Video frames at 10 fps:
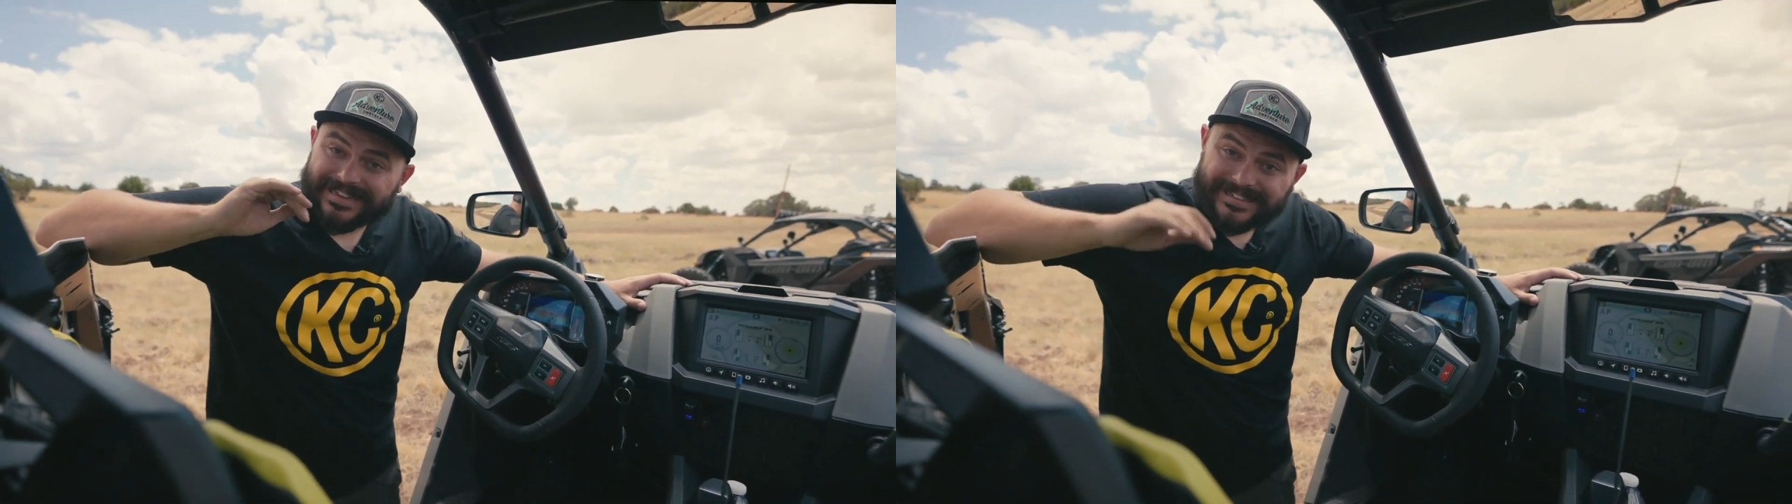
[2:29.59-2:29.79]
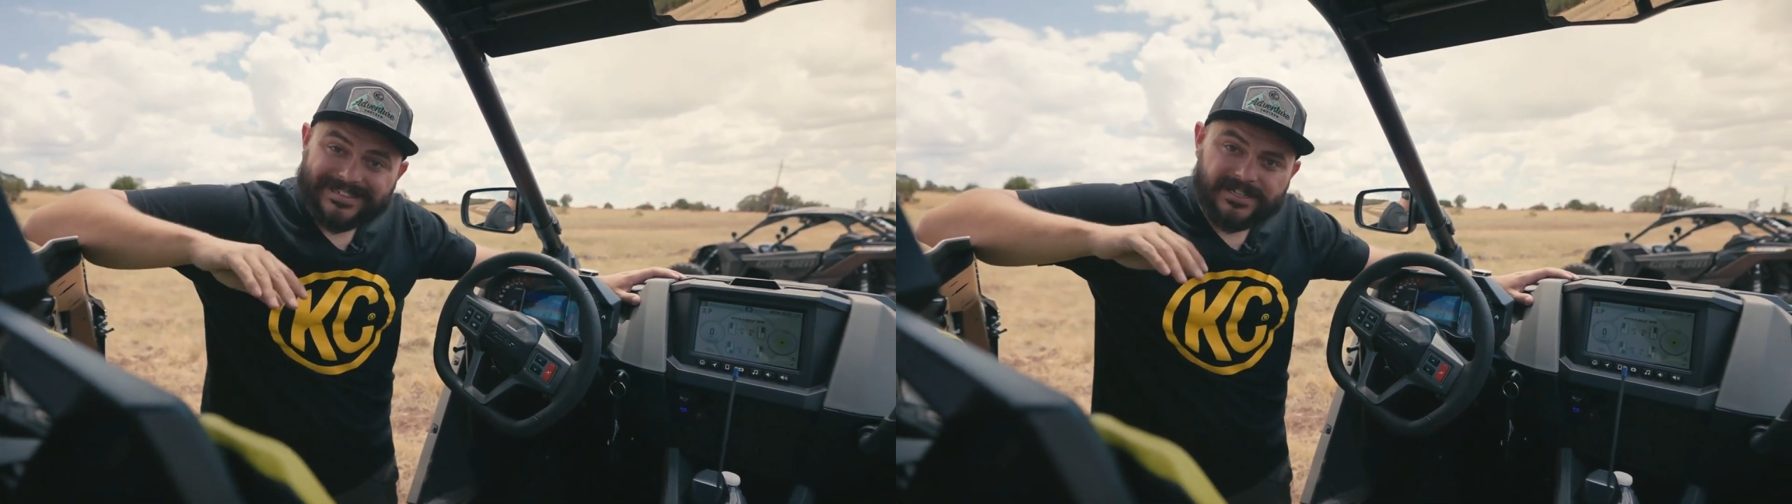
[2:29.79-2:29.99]

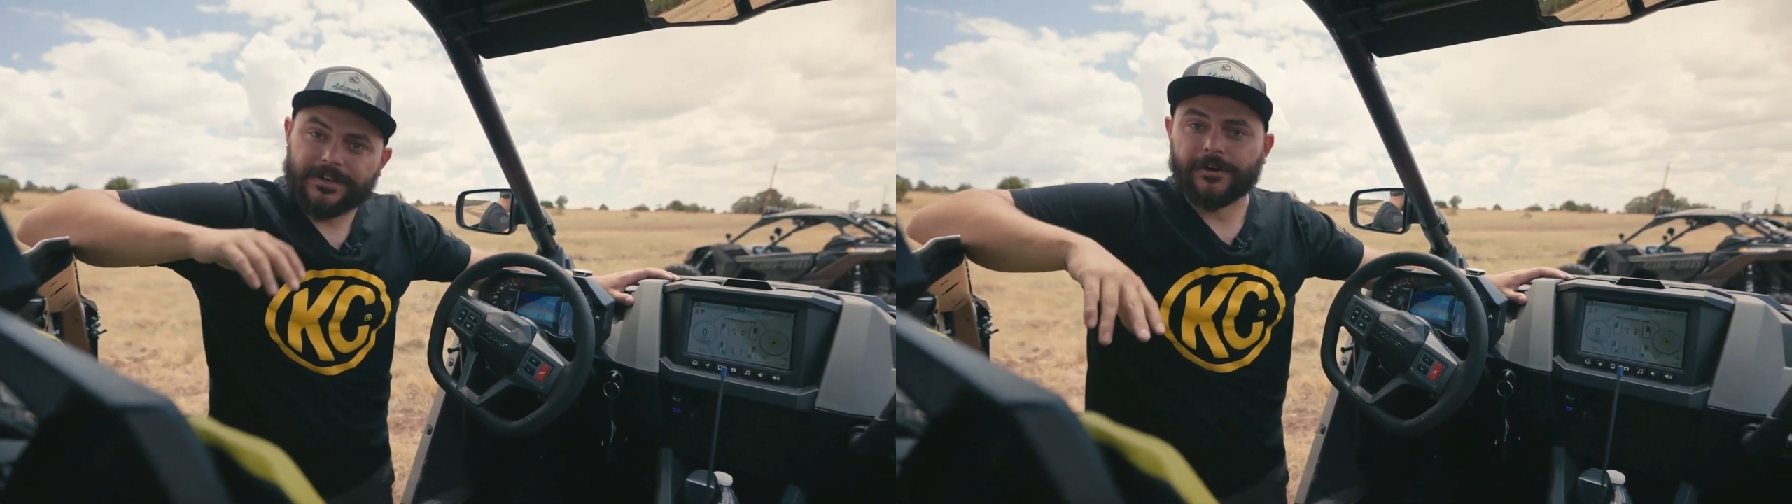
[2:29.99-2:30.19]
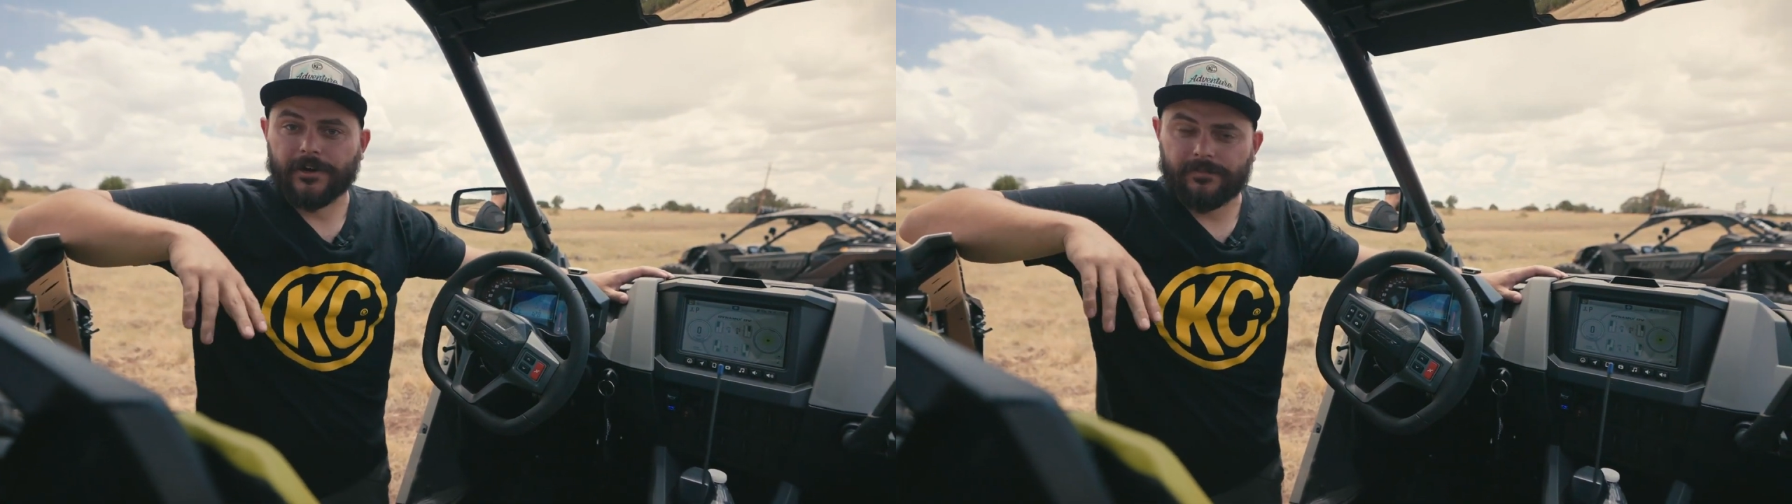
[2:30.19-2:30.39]

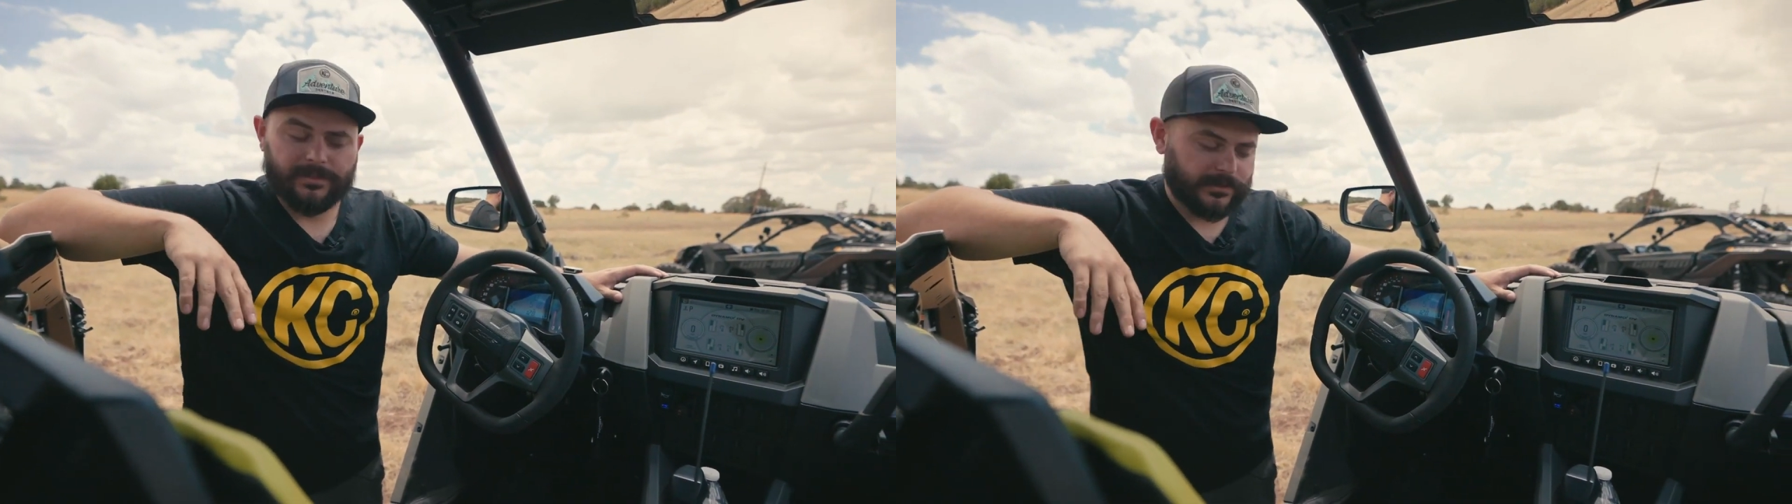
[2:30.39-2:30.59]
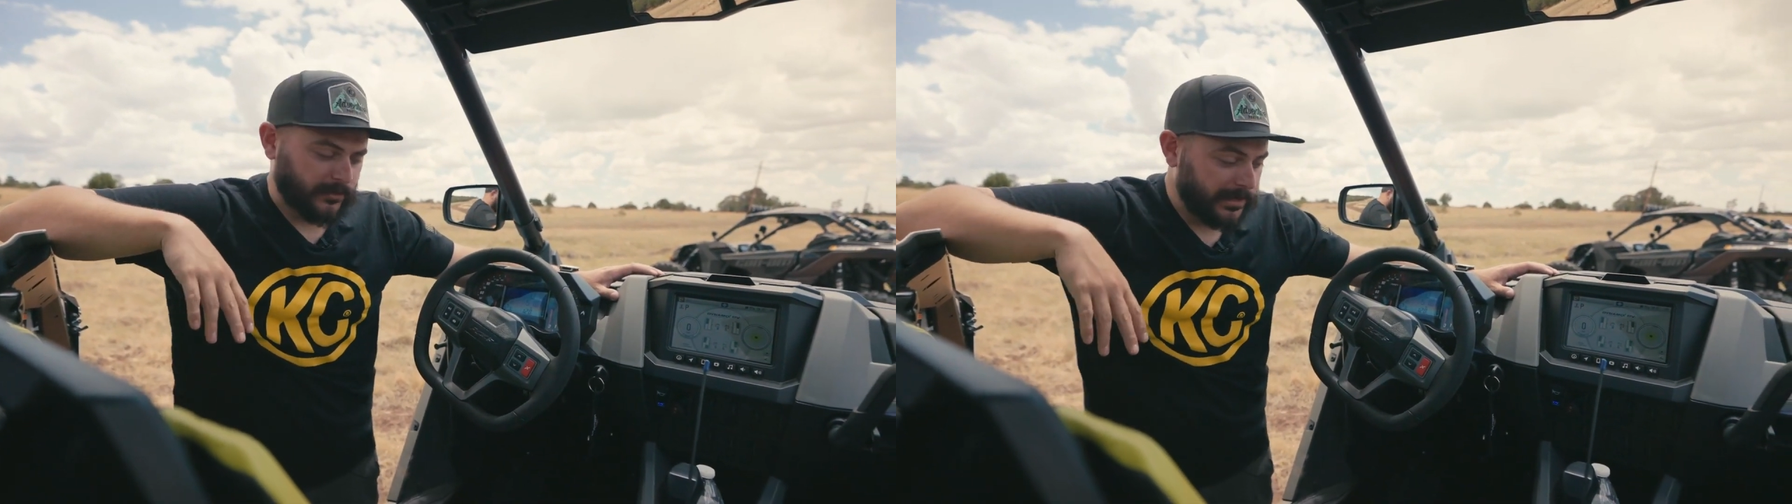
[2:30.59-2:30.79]
interior of
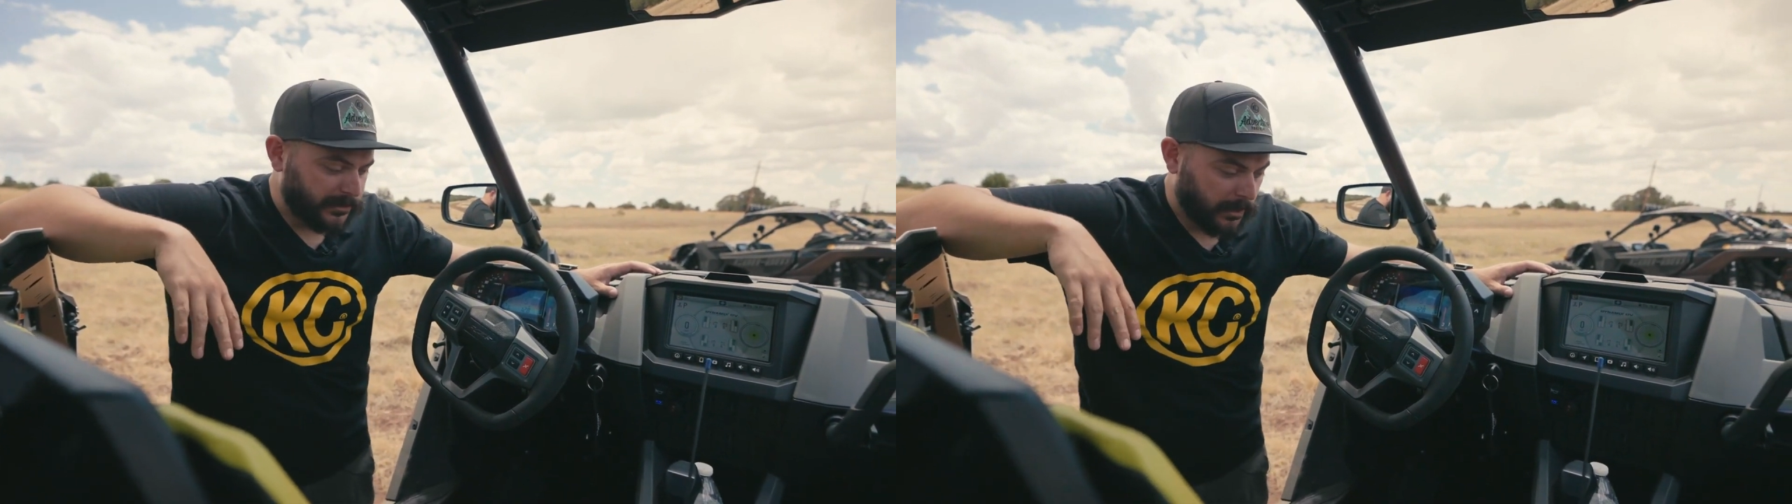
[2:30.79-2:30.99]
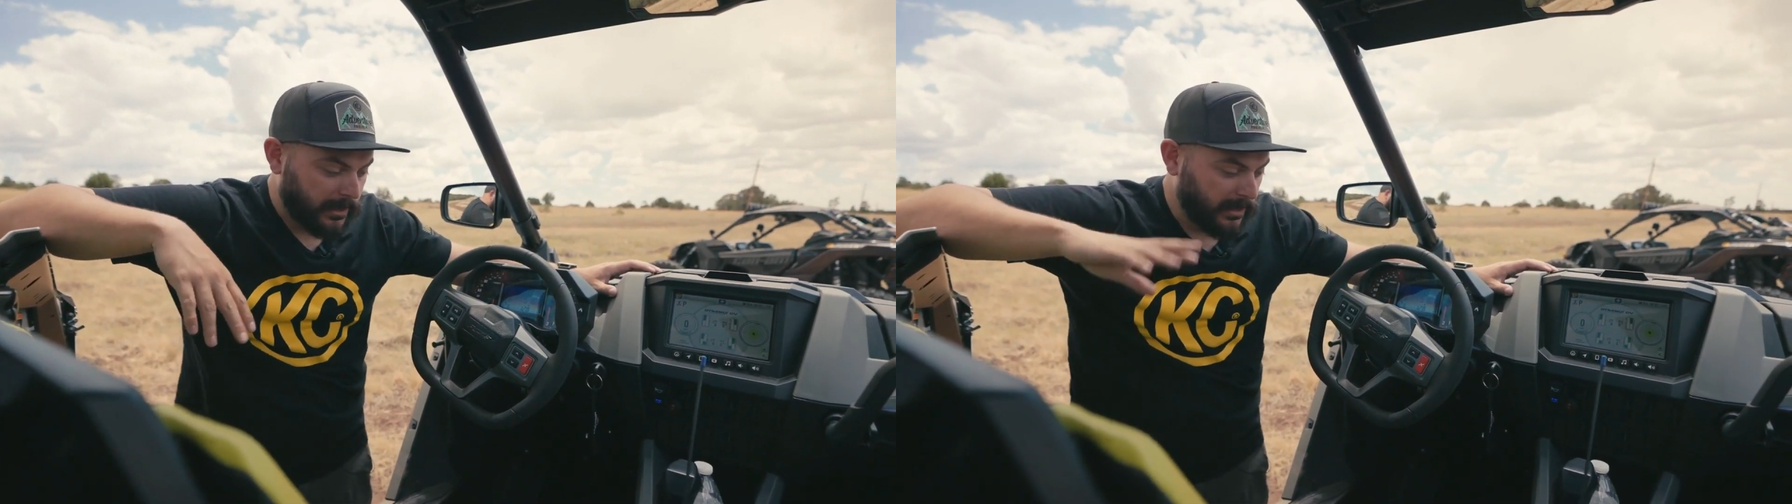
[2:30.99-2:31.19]
this RZR.